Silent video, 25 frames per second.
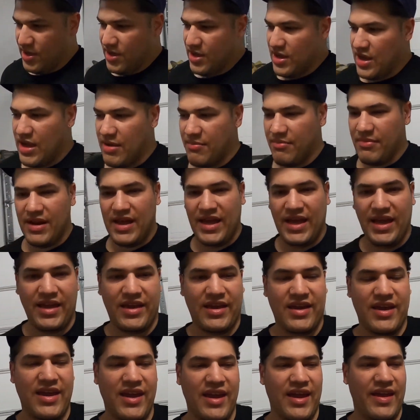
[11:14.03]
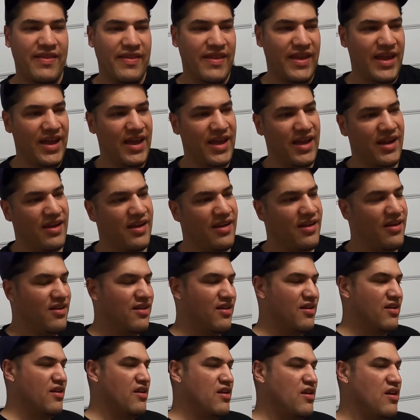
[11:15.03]
I'm like, and then
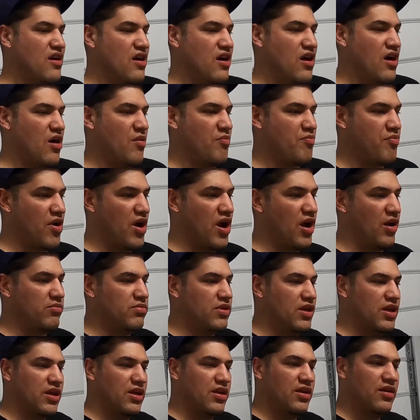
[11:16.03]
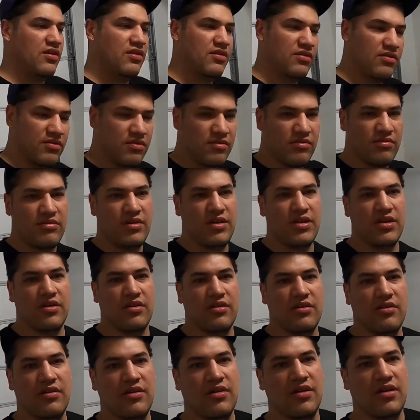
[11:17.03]
I'll probably, you
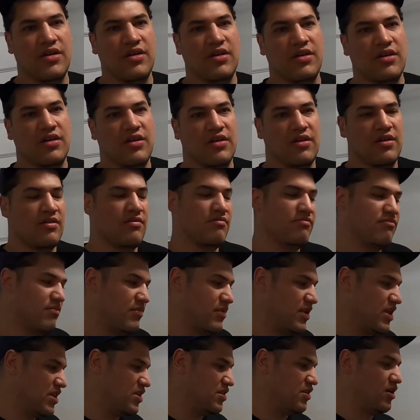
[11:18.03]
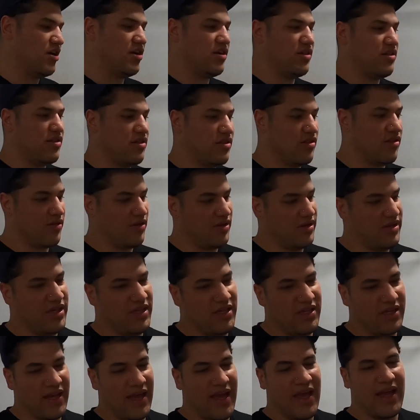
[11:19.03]
know, start
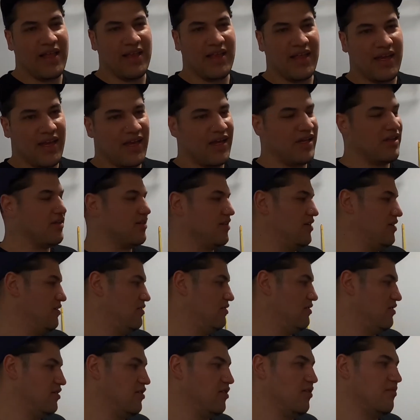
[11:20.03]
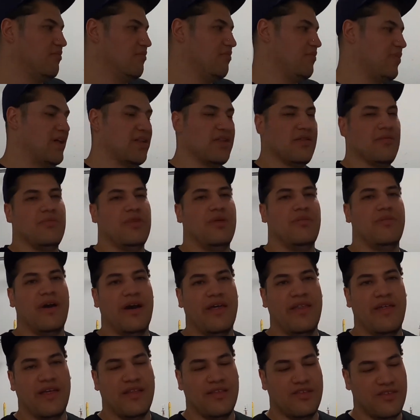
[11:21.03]
sourcing the LS and, you know, possibly buy
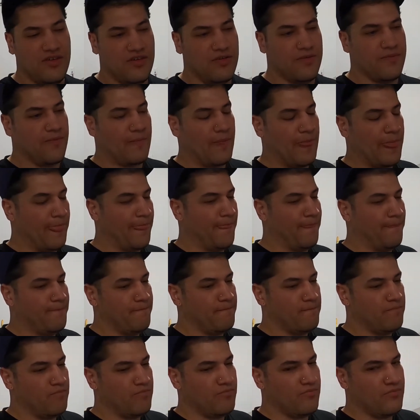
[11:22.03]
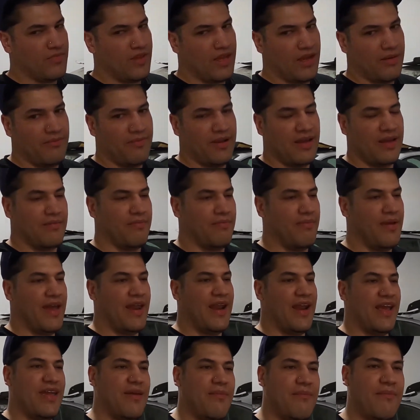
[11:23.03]
that too. I'm like, man,
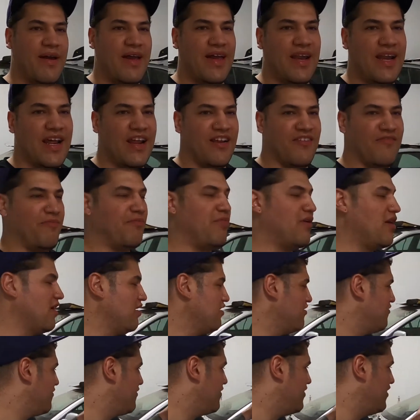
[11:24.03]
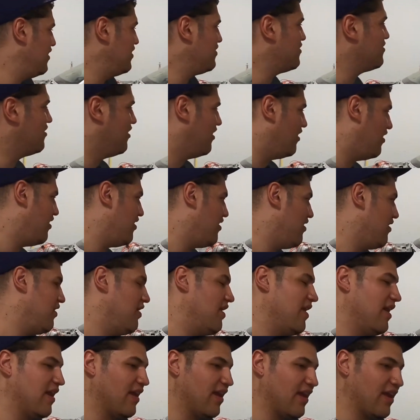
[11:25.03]
I can buy a lot of parts for this car
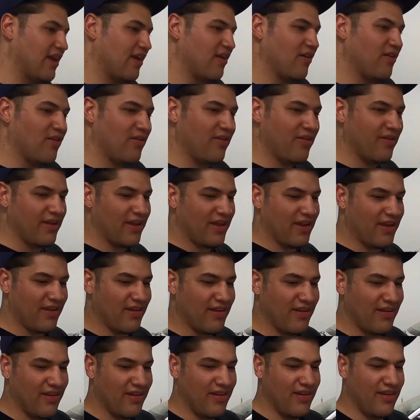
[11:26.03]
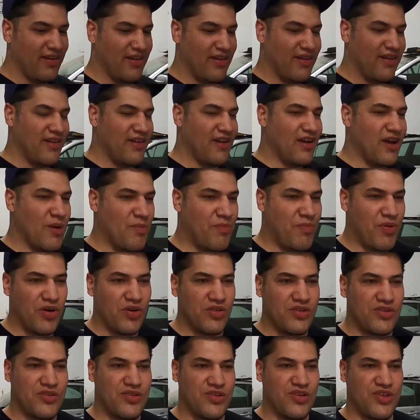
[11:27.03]
and get it going
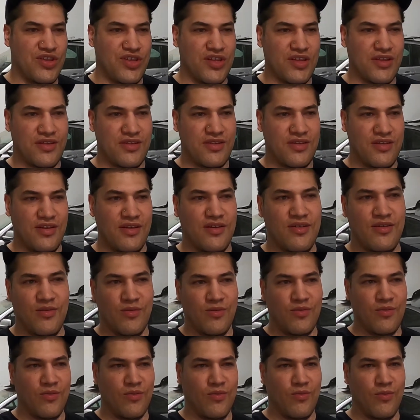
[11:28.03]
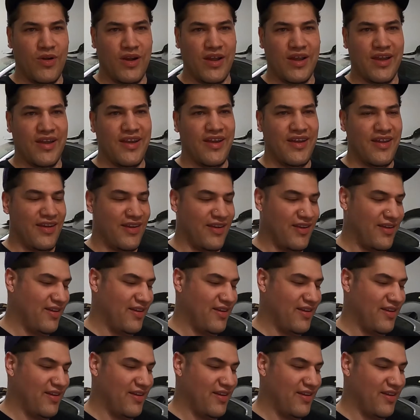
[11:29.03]
opposed to just one gun.